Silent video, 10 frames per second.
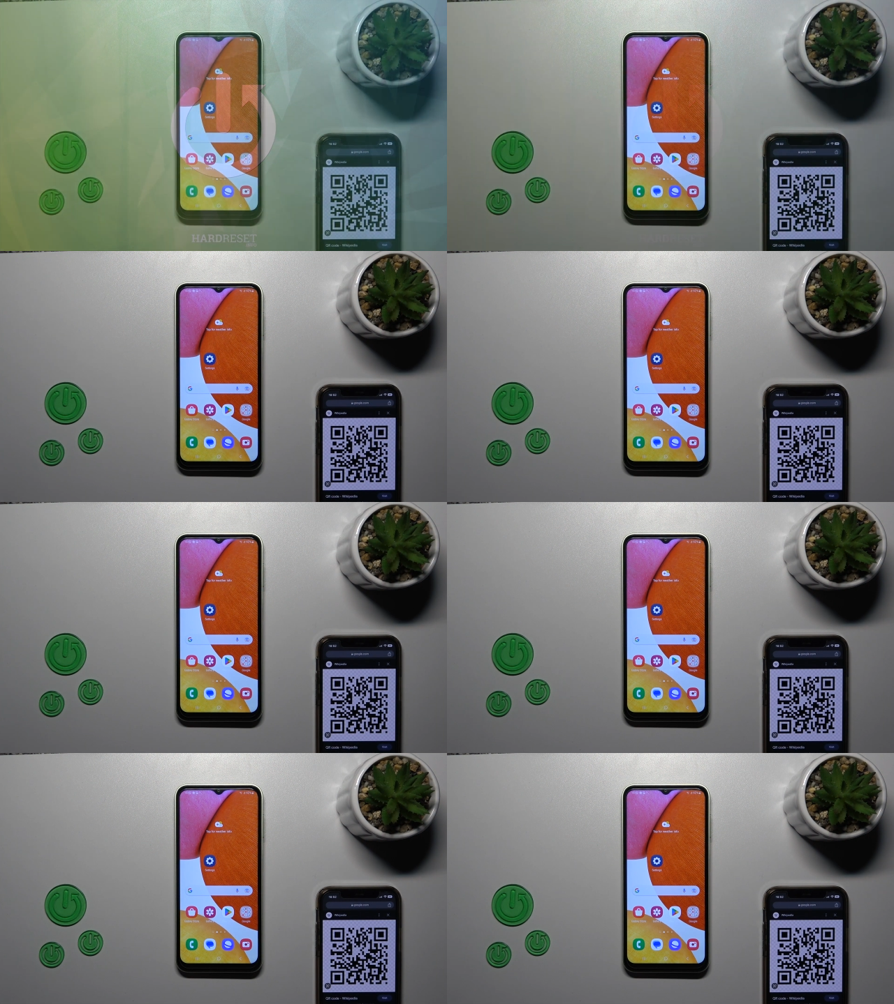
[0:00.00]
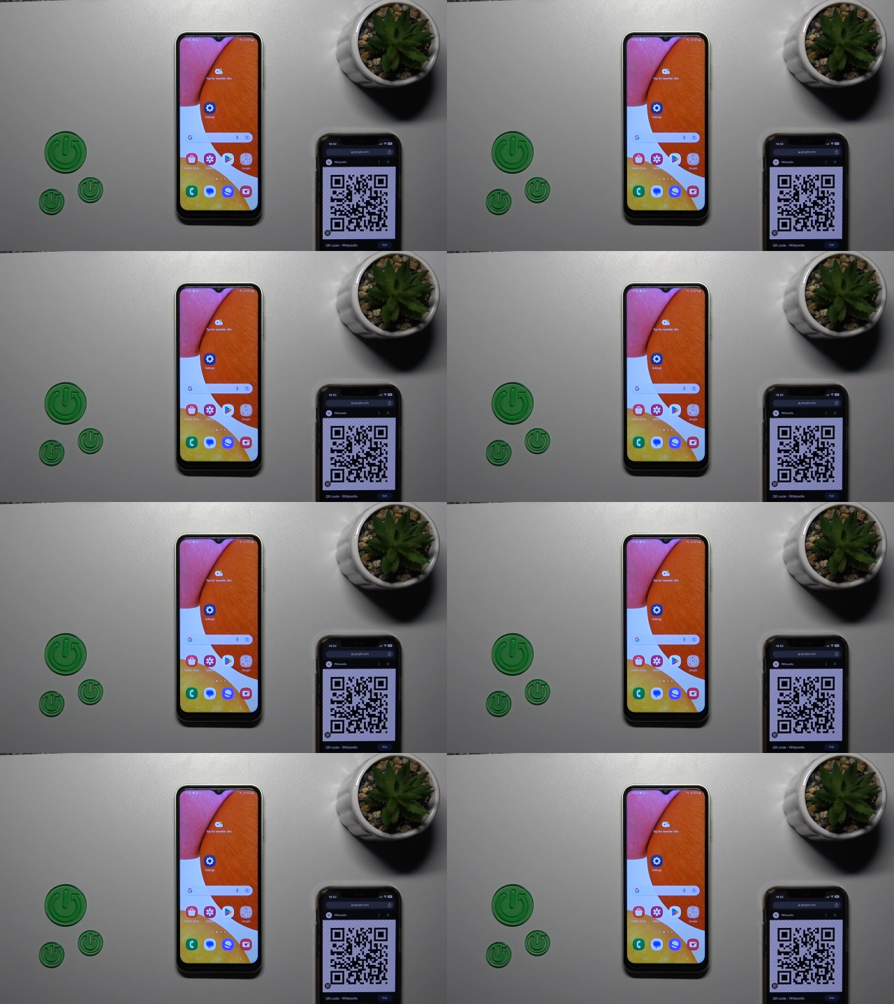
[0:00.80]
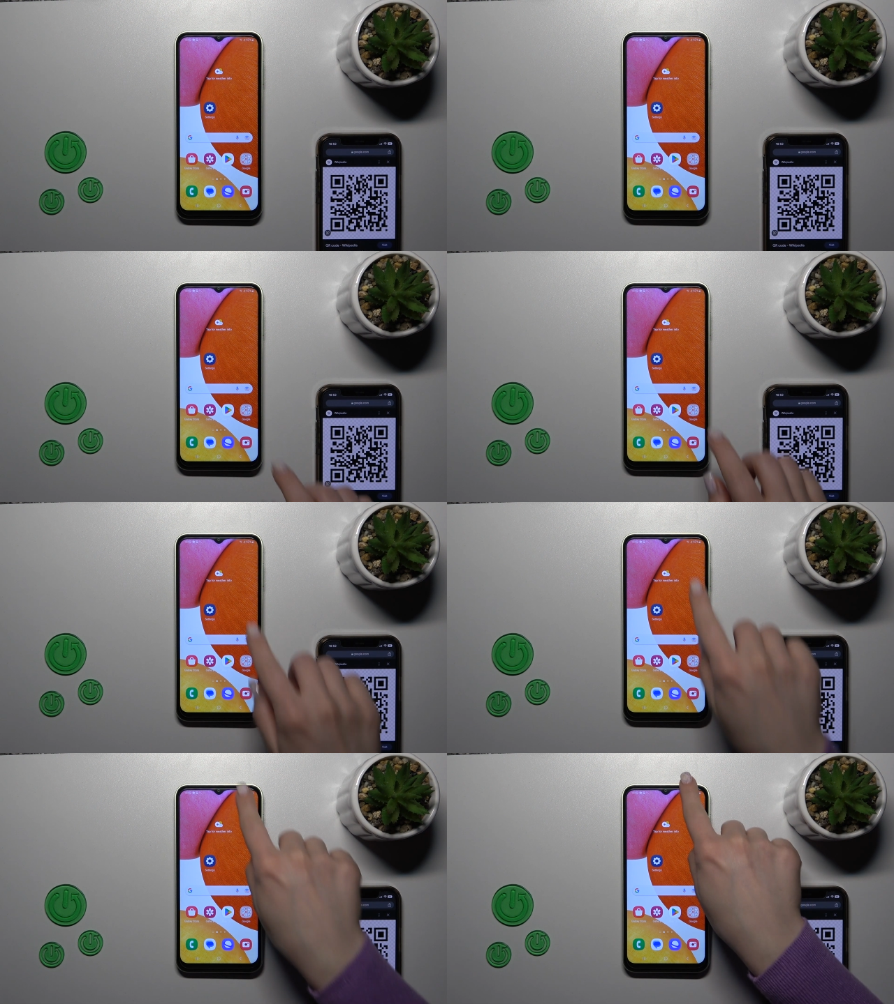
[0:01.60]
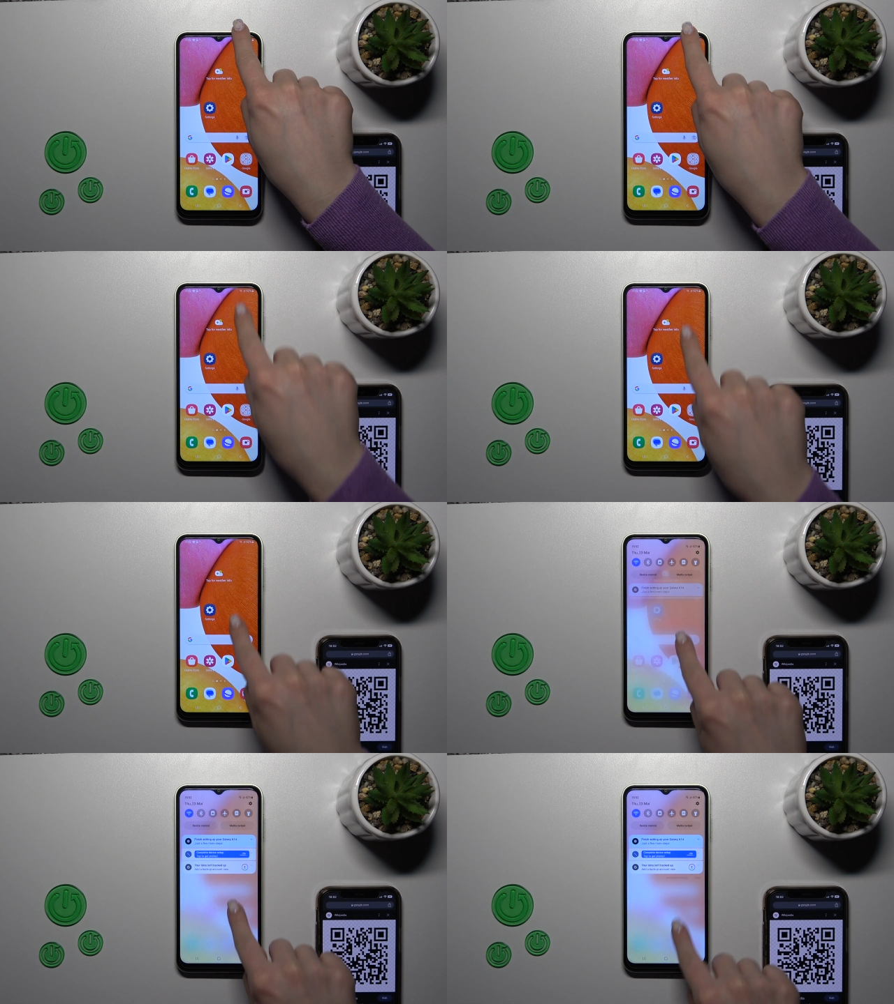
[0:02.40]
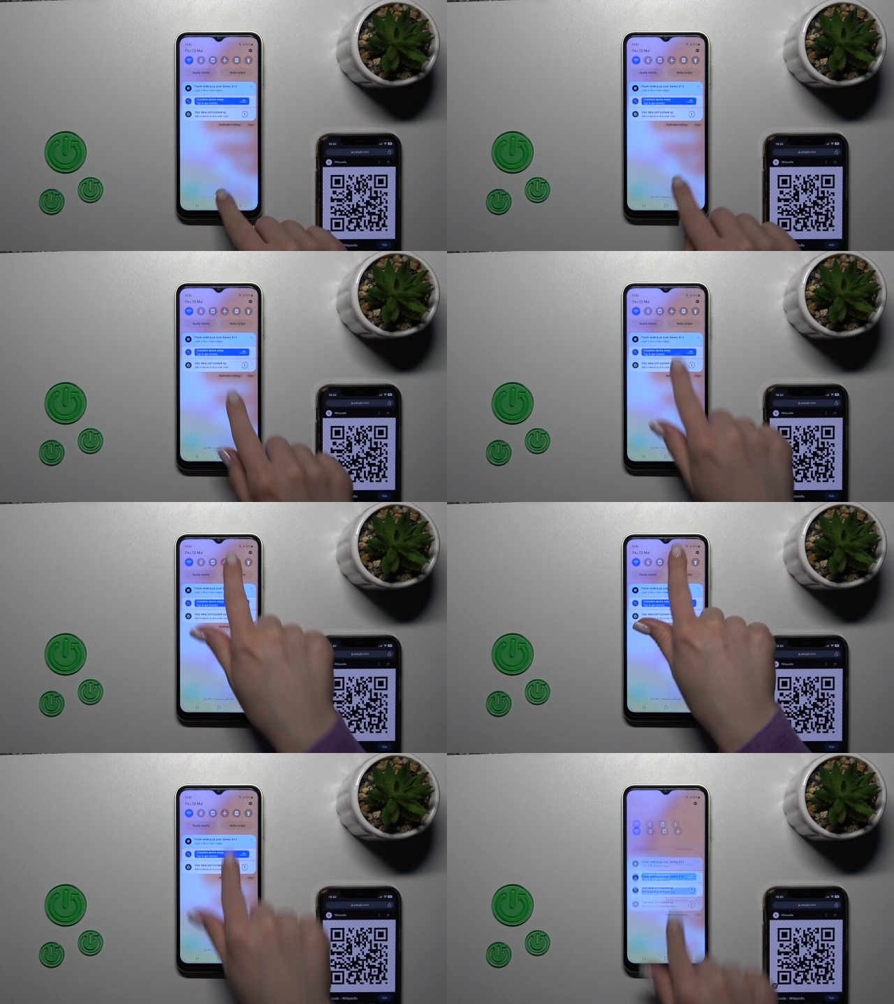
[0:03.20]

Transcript: No face is visible, so there are no lips to read.